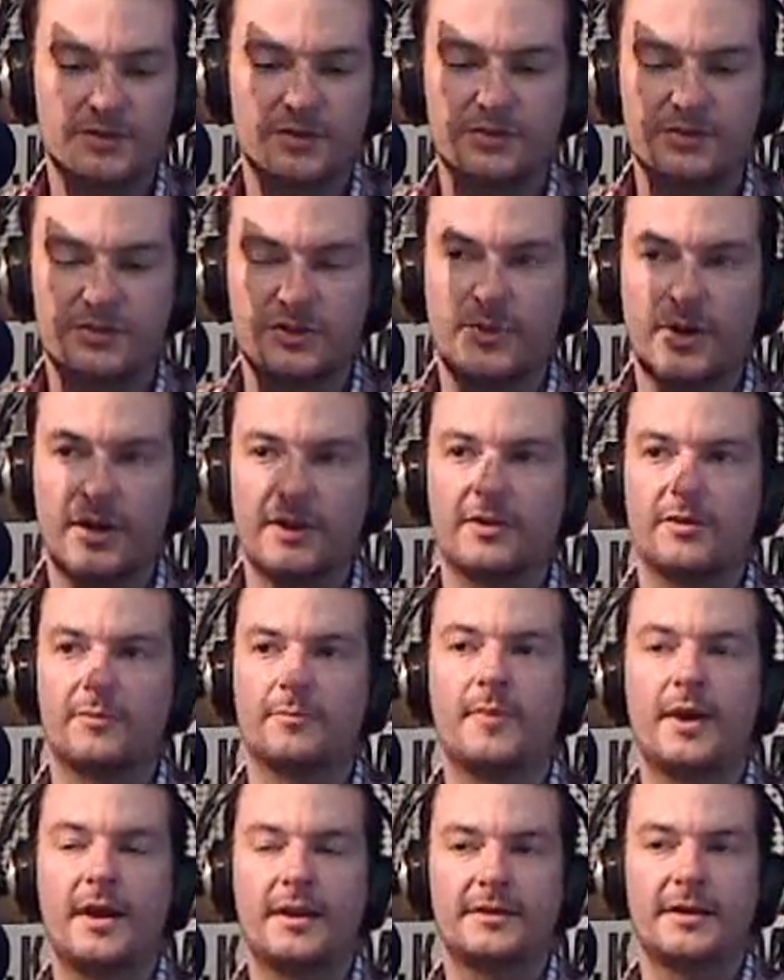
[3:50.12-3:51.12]
So apparently
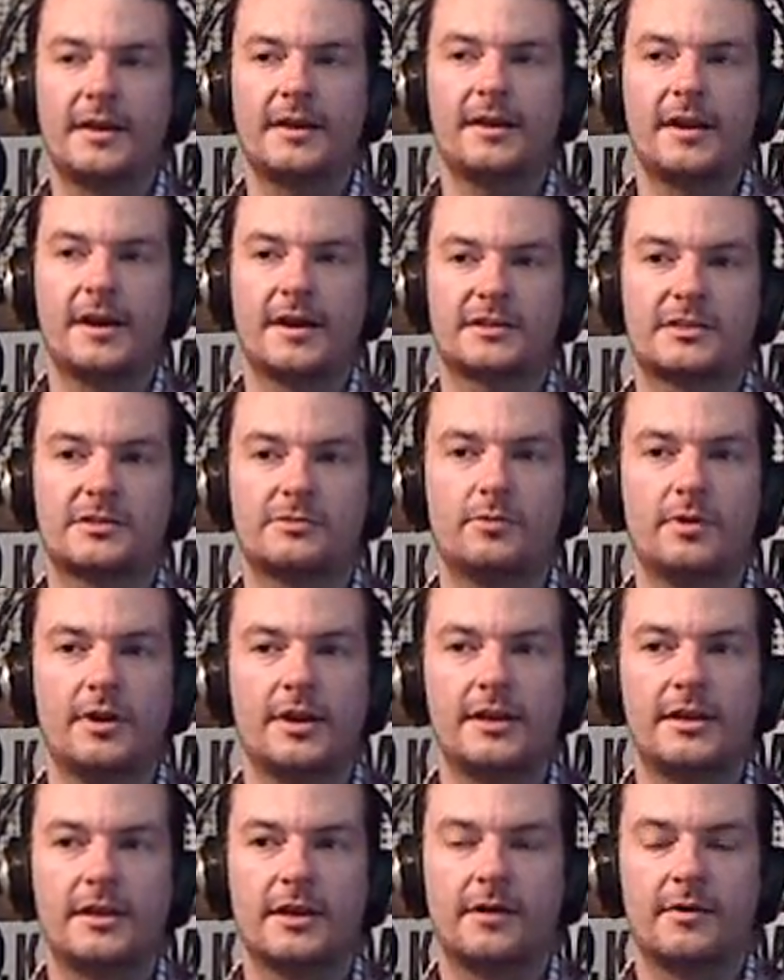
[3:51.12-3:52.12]
on Monday last
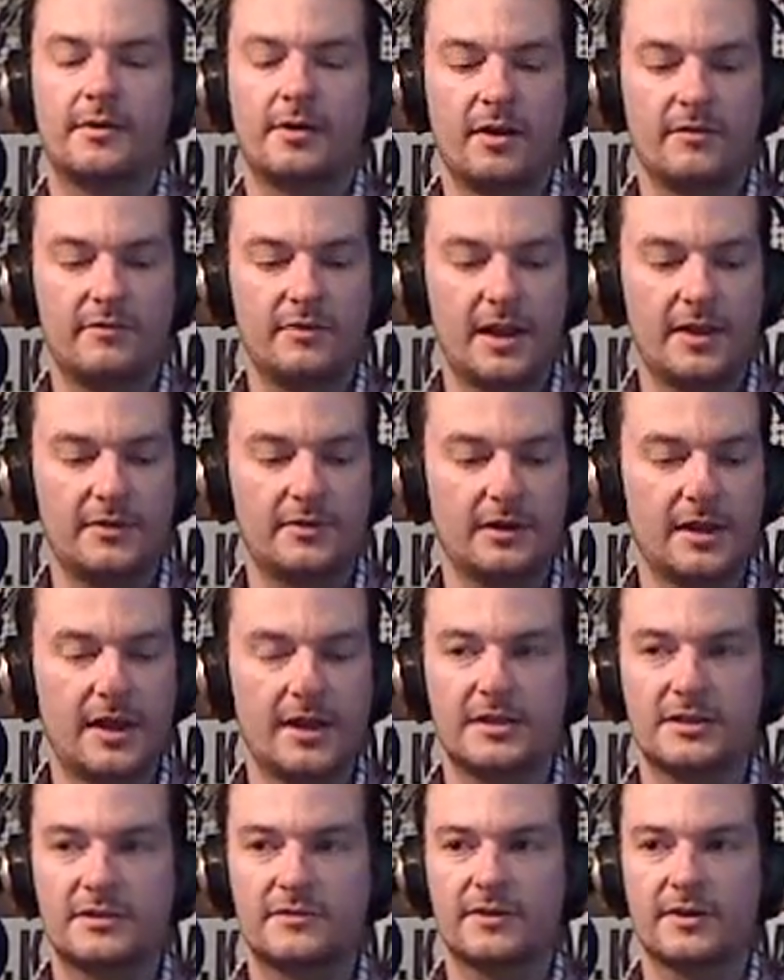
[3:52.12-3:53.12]
week, I haven't had the
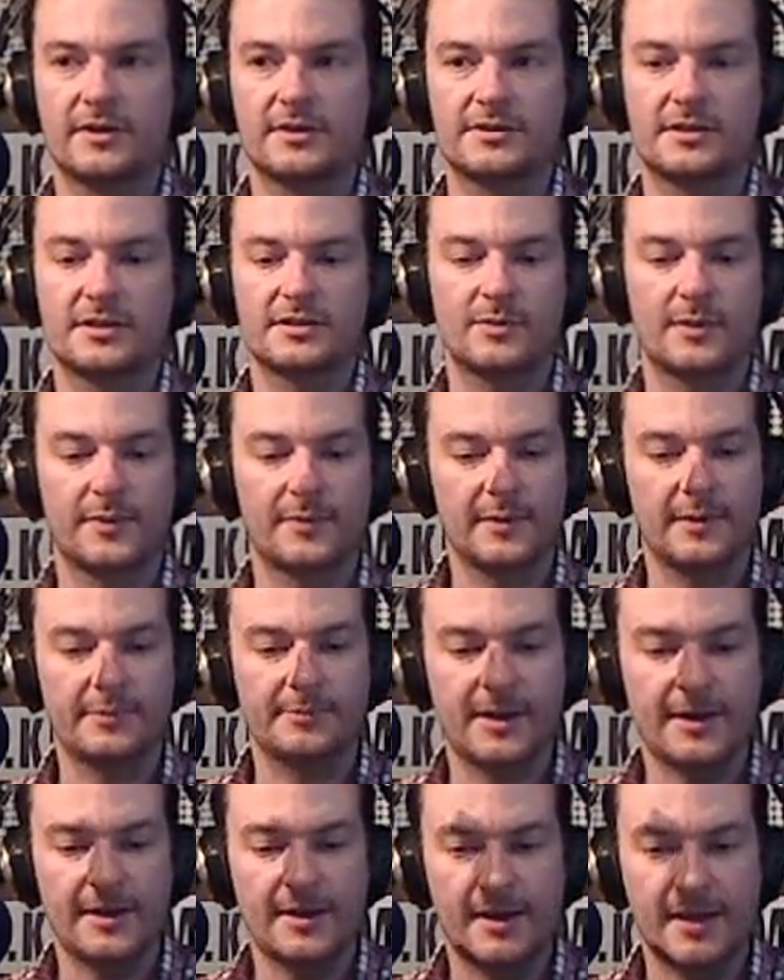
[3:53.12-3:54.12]
latest figures this week, but on
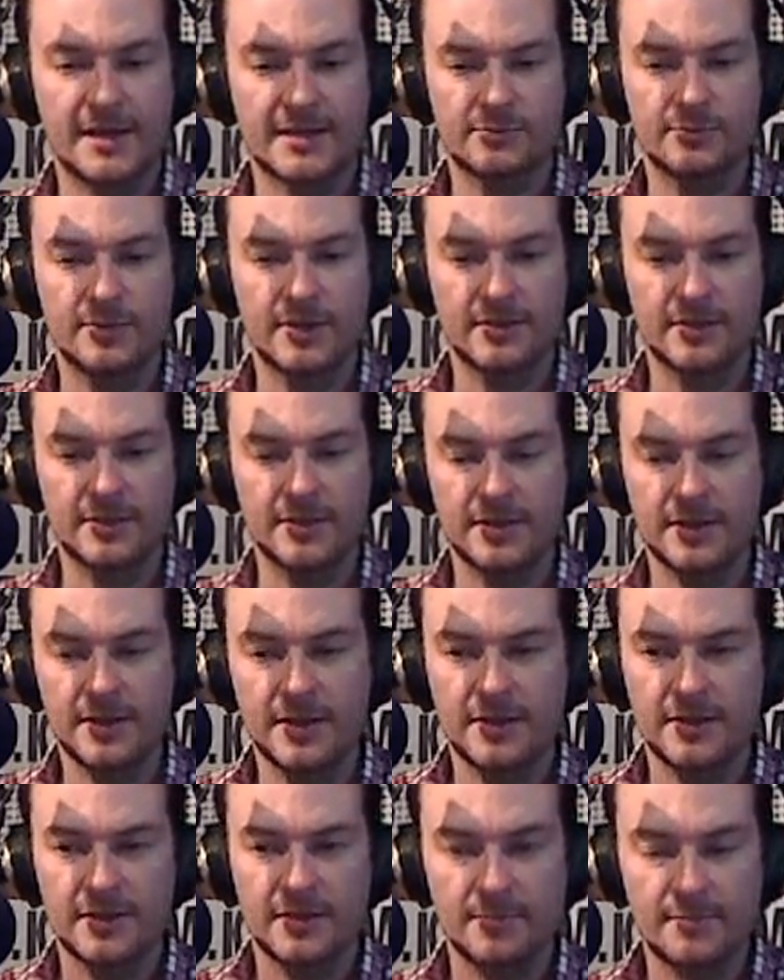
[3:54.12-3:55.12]
Monday last week, the
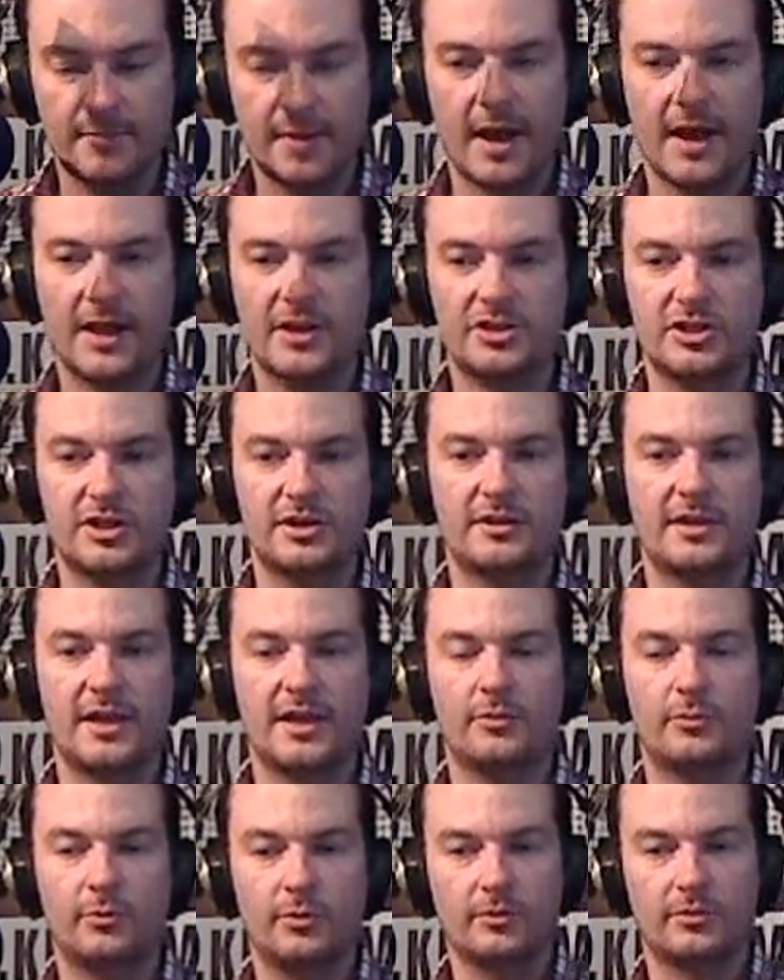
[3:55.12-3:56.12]
margin
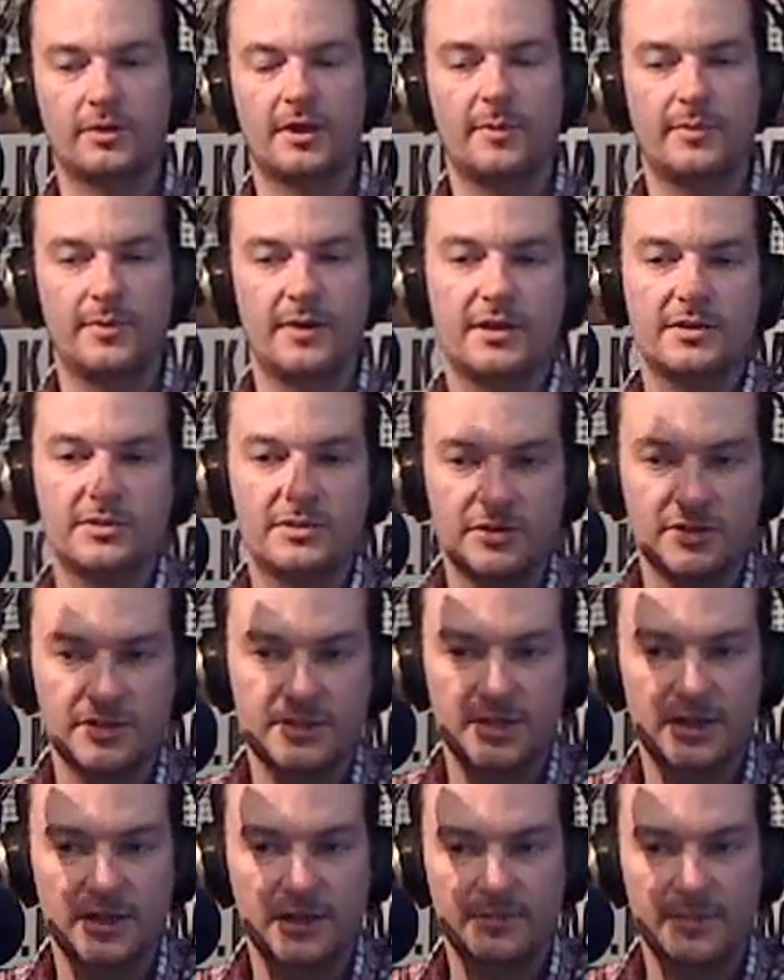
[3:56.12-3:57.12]
that oil companies in New
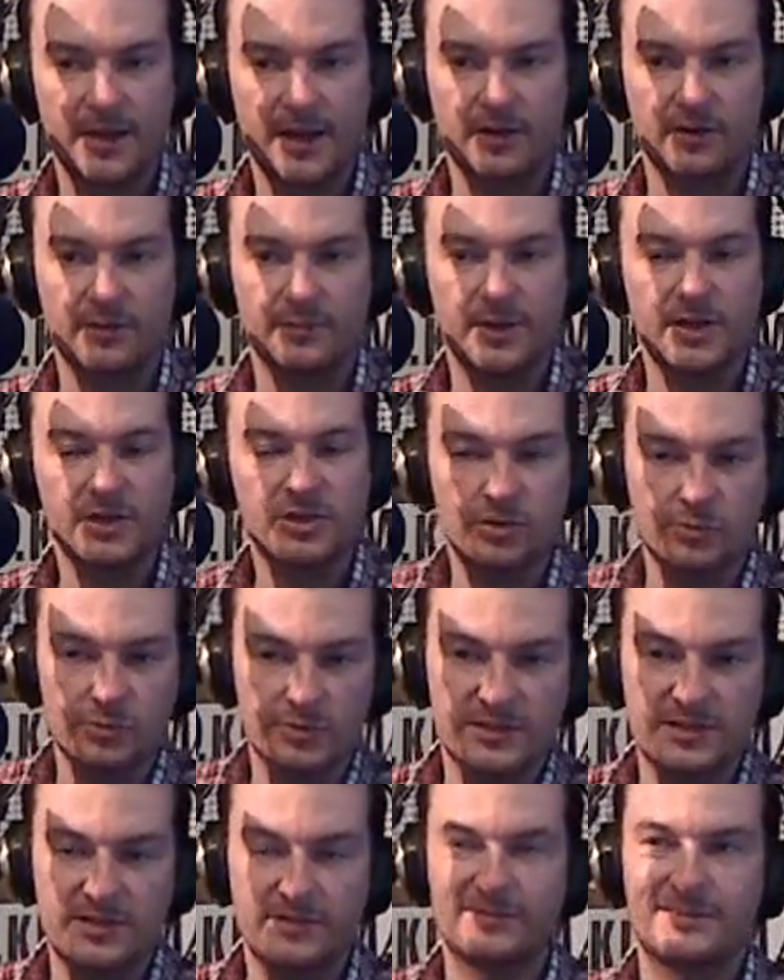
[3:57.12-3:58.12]
Zealand make on petrol
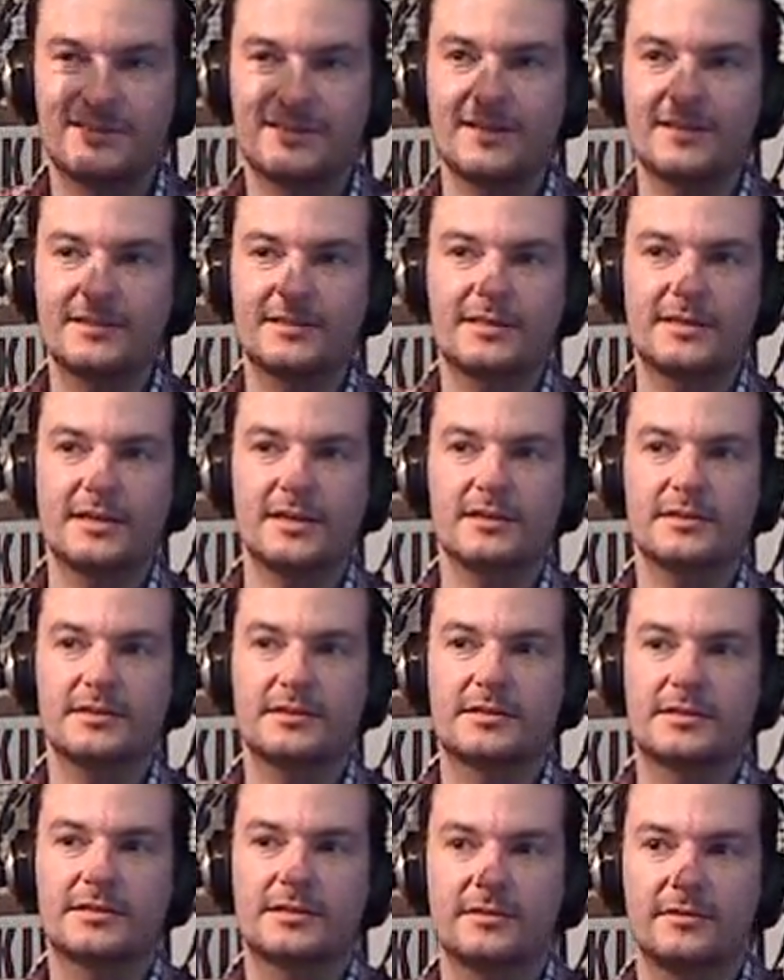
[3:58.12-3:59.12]
was 17
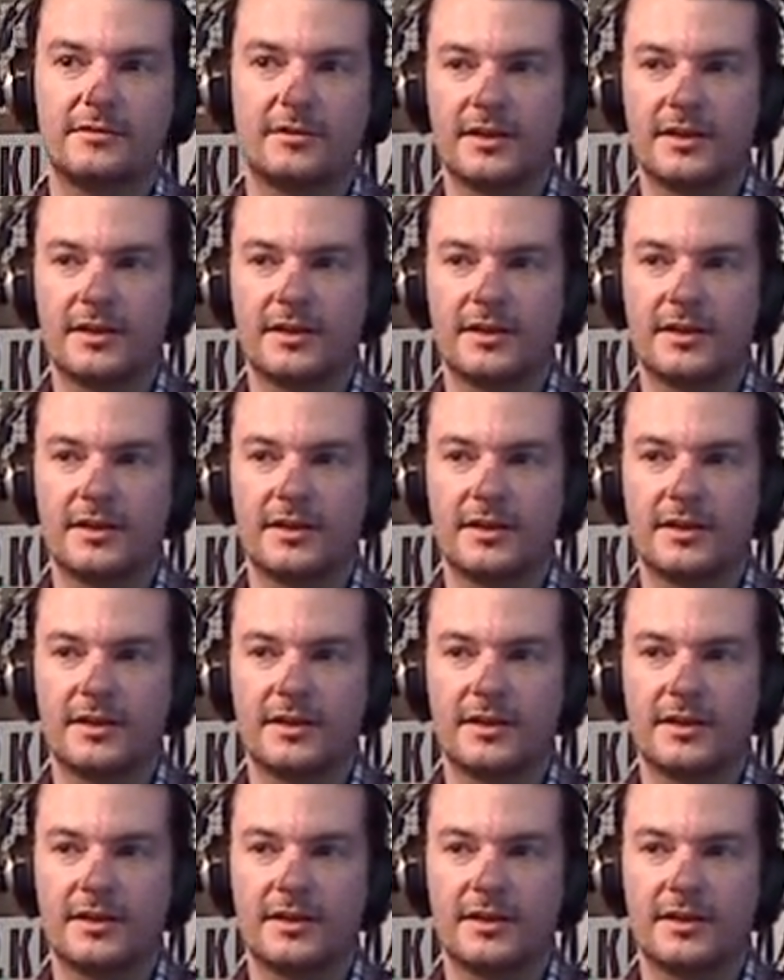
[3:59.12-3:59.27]
cents.